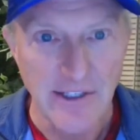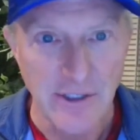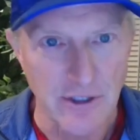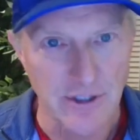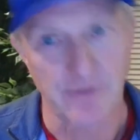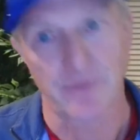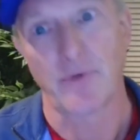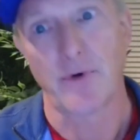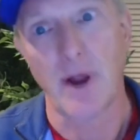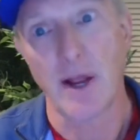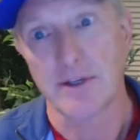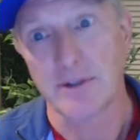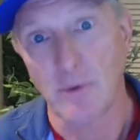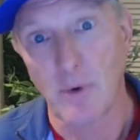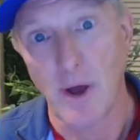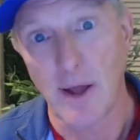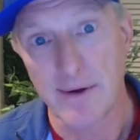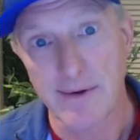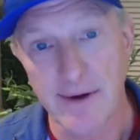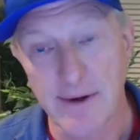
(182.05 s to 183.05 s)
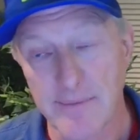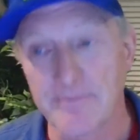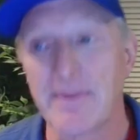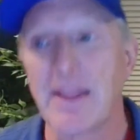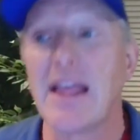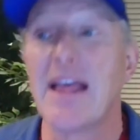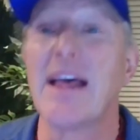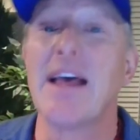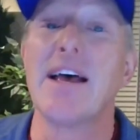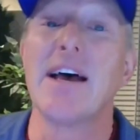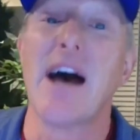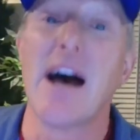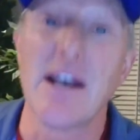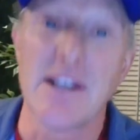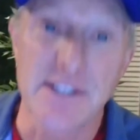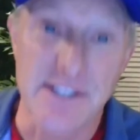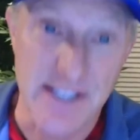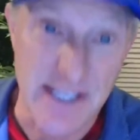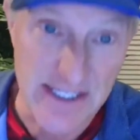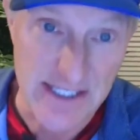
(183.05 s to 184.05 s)
you just forgot to water it,
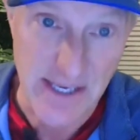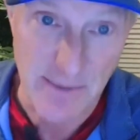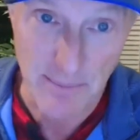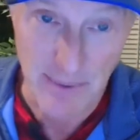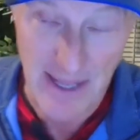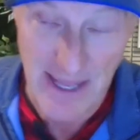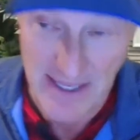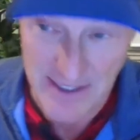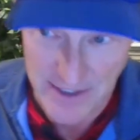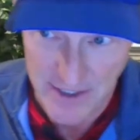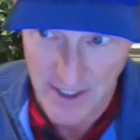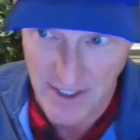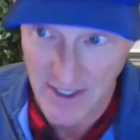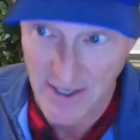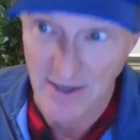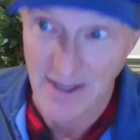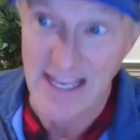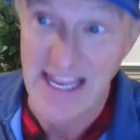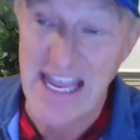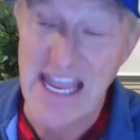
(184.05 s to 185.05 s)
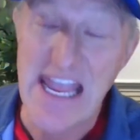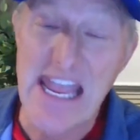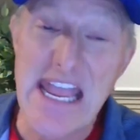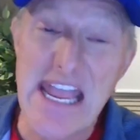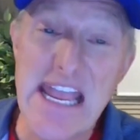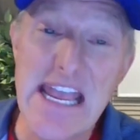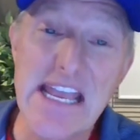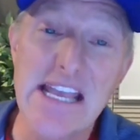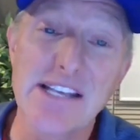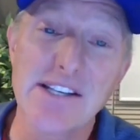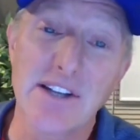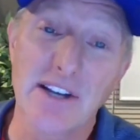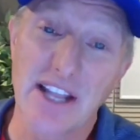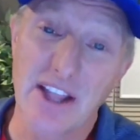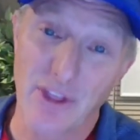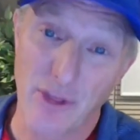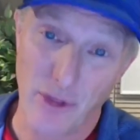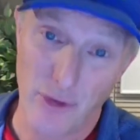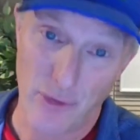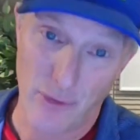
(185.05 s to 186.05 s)
a ZZ plant's going to easily
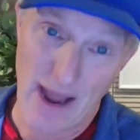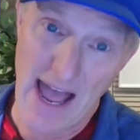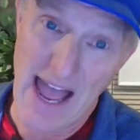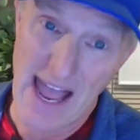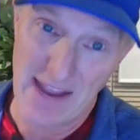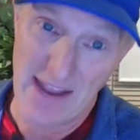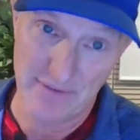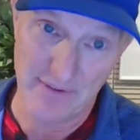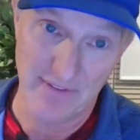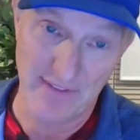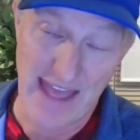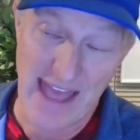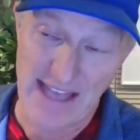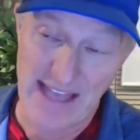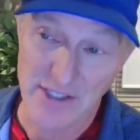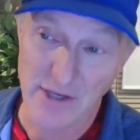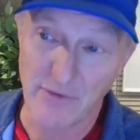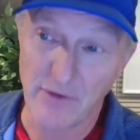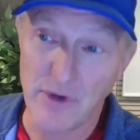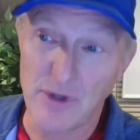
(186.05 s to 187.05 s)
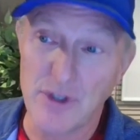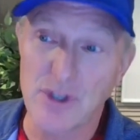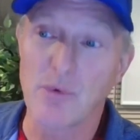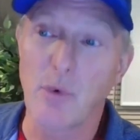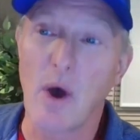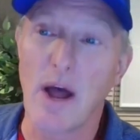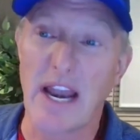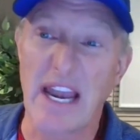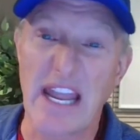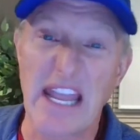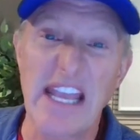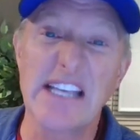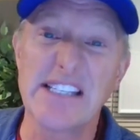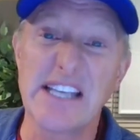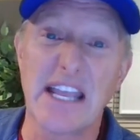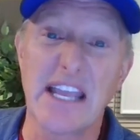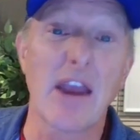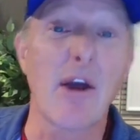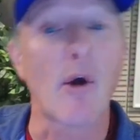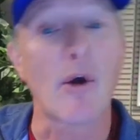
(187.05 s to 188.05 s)
thrive in that. So if you just want
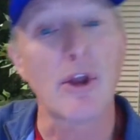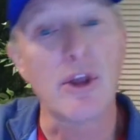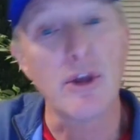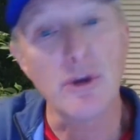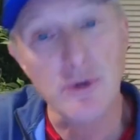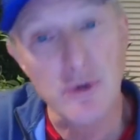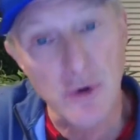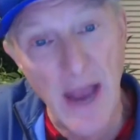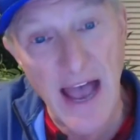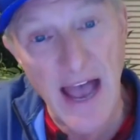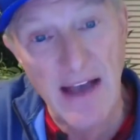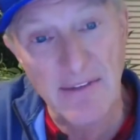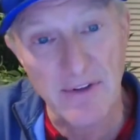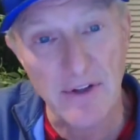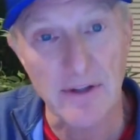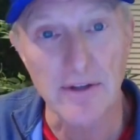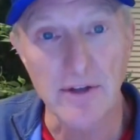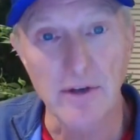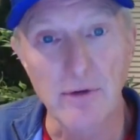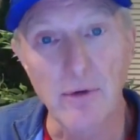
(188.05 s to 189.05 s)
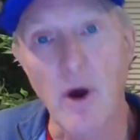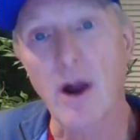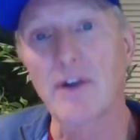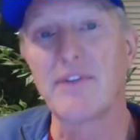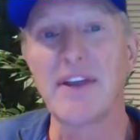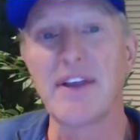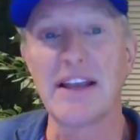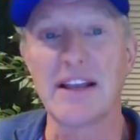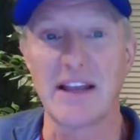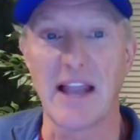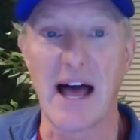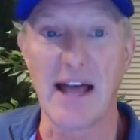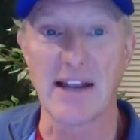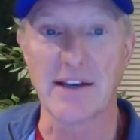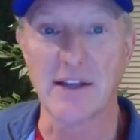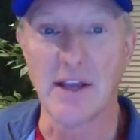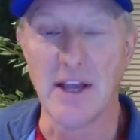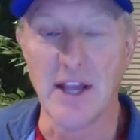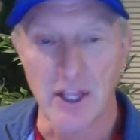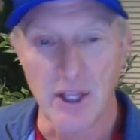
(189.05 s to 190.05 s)
easy care or you travel, you RV a lot,
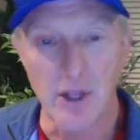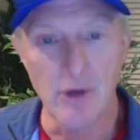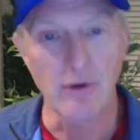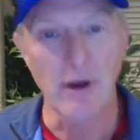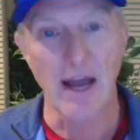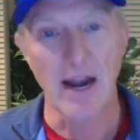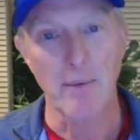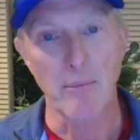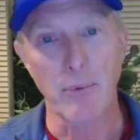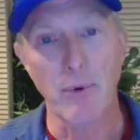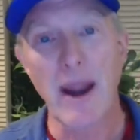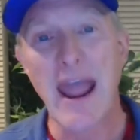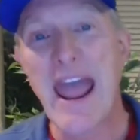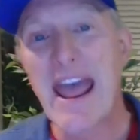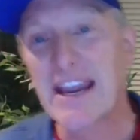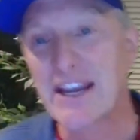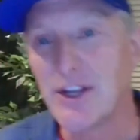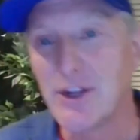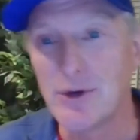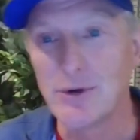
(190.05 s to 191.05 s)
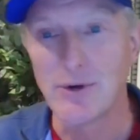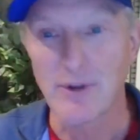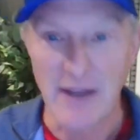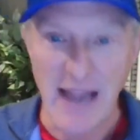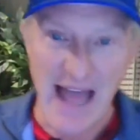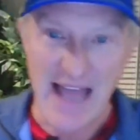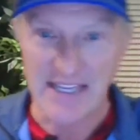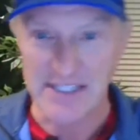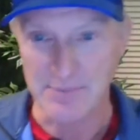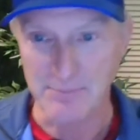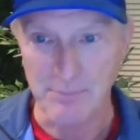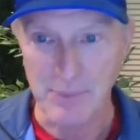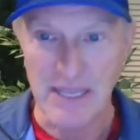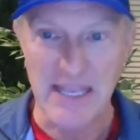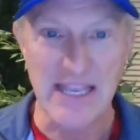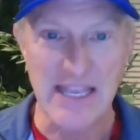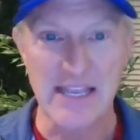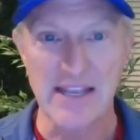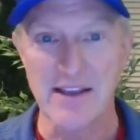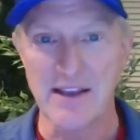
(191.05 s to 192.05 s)
you got a brand new class
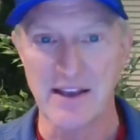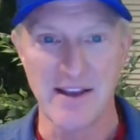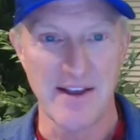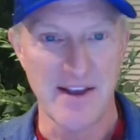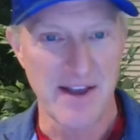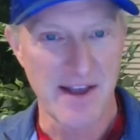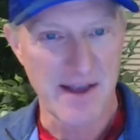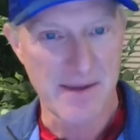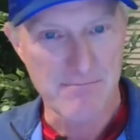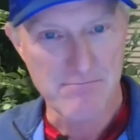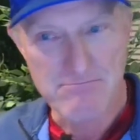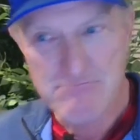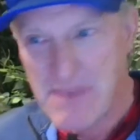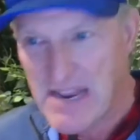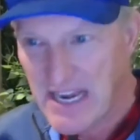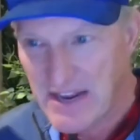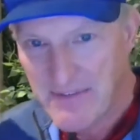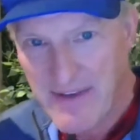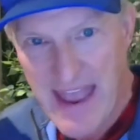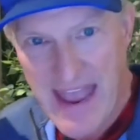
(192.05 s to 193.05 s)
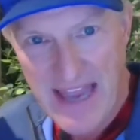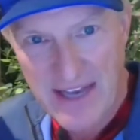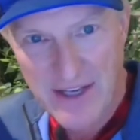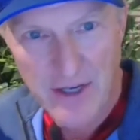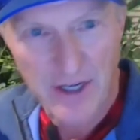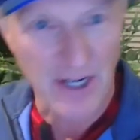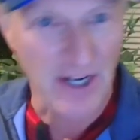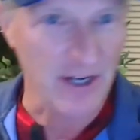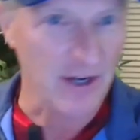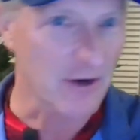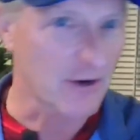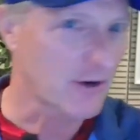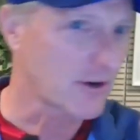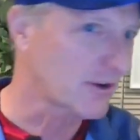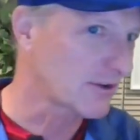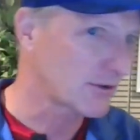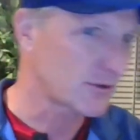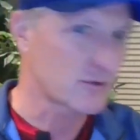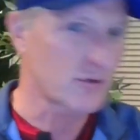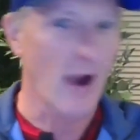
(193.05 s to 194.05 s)
B minivan, you're going to
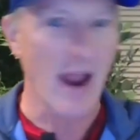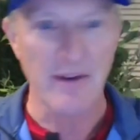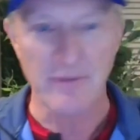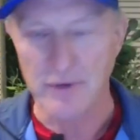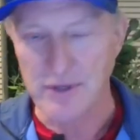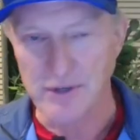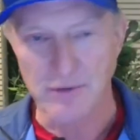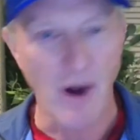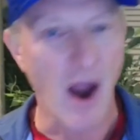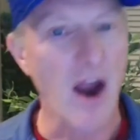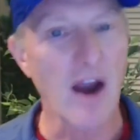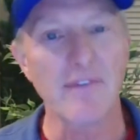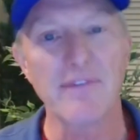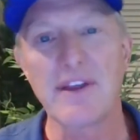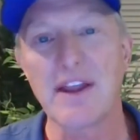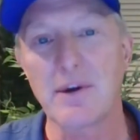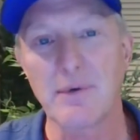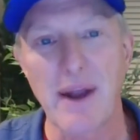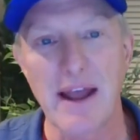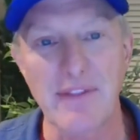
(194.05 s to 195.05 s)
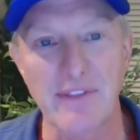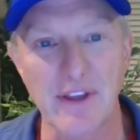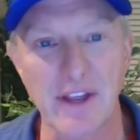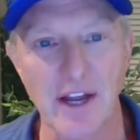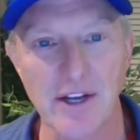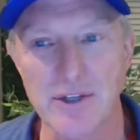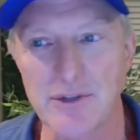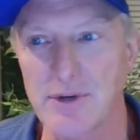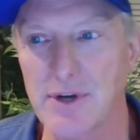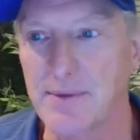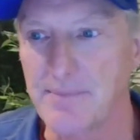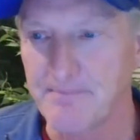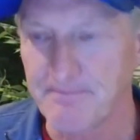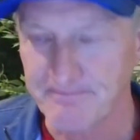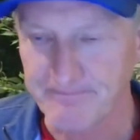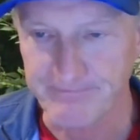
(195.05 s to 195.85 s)
drivers RV around the country